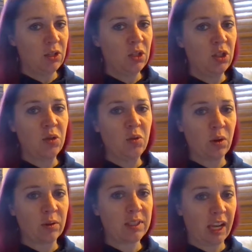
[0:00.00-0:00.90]
Do you
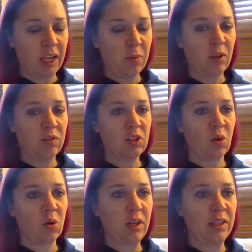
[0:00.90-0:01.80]
know the type of
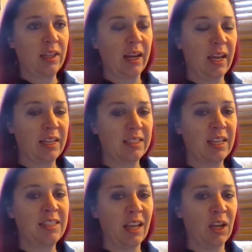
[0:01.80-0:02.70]
story that has
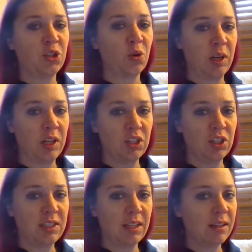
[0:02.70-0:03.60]

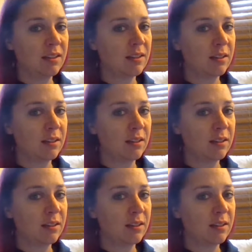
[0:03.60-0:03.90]
exaggerations in it?